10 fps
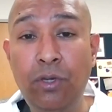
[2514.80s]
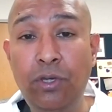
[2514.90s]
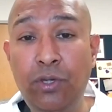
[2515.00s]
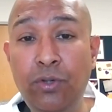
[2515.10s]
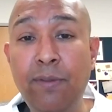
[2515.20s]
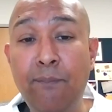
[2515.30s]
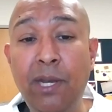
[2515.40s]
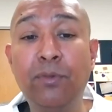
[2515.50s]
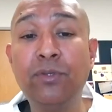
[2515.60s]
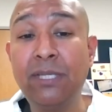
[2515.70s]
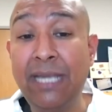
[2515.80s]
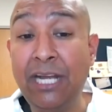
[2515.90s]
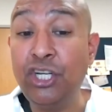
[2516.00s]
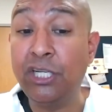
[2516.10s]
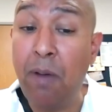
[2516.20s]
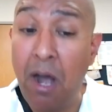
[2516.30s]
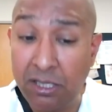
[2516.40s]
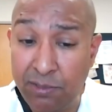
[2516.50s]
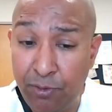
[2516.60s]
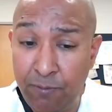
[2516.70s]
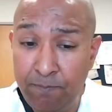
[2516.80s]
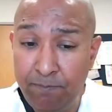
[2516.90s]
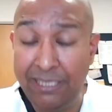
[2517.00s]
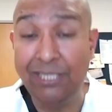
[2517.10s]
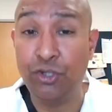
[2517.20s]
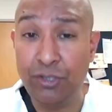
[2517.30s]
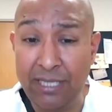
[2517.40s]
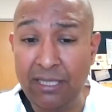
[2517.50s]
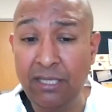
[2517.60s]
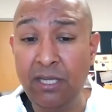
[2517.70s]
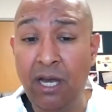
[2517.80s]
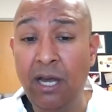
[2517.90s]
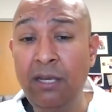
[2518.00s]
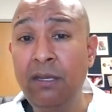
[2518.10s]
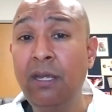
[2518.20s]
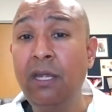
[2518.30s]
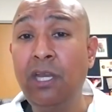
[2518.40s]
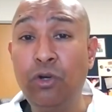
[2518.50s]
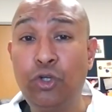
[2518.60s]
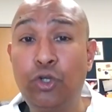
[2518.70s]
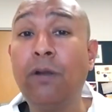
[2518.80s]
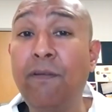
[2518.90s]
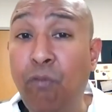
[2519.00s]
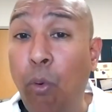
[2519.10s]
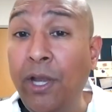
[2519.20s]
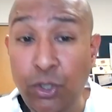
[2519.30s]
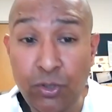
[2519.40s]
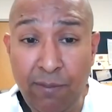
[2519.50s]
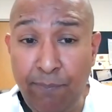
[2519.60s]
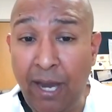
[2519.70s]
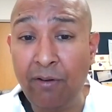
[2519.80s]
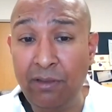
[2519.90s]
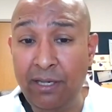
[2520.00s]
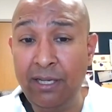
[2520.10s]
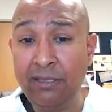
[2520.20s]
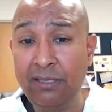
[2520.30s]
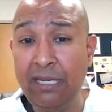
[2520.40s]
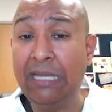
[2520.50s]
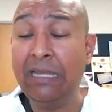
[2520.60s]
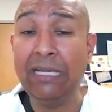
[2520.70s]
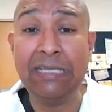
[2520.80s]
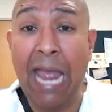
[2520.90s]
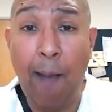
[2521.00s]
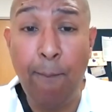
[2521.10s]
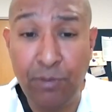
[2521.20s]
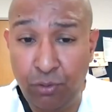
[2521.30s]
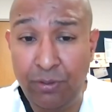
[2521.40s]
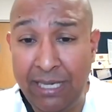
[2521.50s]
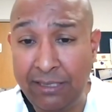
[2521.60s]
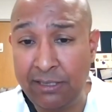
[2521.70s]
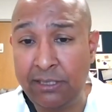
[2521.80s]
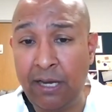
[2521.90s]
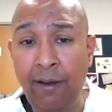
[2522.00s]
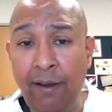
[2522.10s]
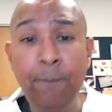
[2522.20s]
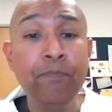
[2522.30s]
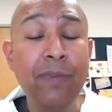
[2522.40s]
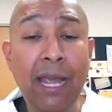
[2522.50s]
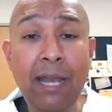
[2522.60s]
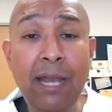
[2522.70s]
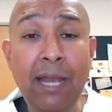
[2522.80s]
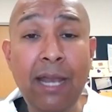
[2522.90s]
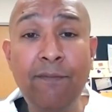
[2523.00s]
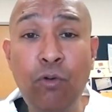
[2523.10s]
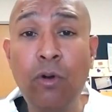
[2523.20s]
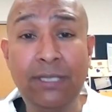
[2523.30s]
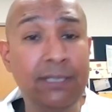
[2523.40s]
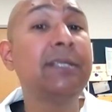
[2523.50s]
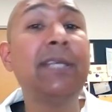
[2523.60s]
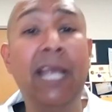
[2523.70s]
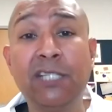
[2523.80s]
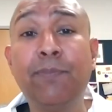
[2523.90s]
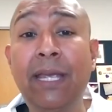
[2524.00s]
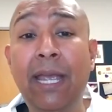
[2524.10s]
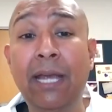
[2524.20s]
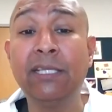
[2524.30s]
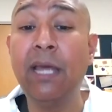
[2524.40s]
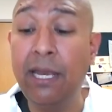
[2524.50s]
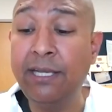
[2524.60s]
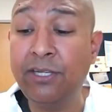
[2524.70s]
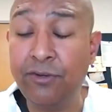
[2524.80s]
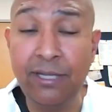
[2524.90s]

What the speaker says: use minimal sedation as possible. Easier said than done. Try to avoid using paralytics unless absolutely necessary. And of course, this is case by case, and these are